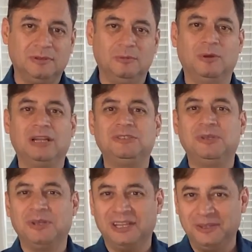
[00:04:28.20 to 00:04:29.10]
what else are
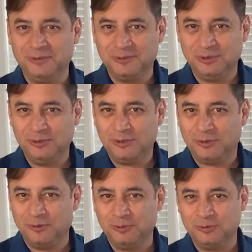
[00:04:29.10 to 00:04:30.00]
you gonna do? You're not
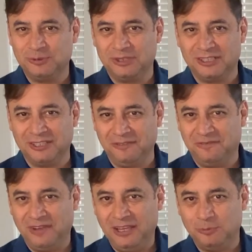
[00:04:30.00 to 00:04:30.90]
going to start a
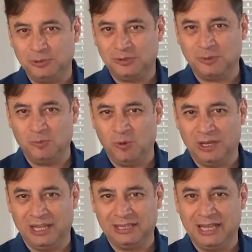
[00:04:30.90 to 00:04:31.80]
fight with someone
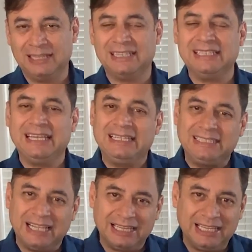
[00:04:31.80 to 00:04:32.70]
like that and
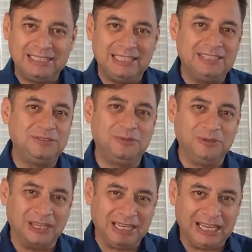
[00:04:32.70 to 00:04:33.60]
escalate this to
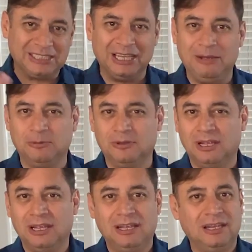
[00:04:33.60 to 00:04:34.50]
the next level.
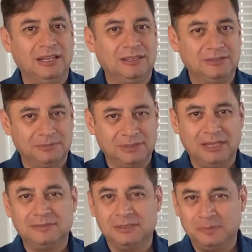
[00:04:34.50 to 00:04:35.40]

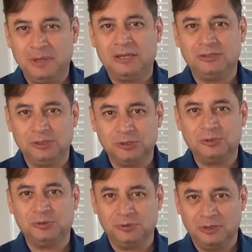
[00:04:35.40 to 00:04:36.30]
Sometimes it's better
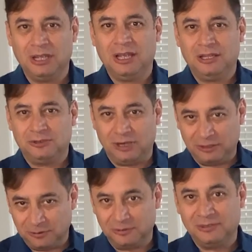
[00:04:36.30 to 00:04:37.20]
just to try
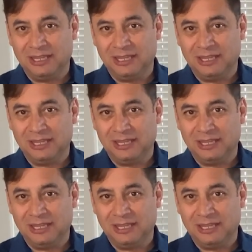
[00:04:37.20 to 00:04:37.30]
to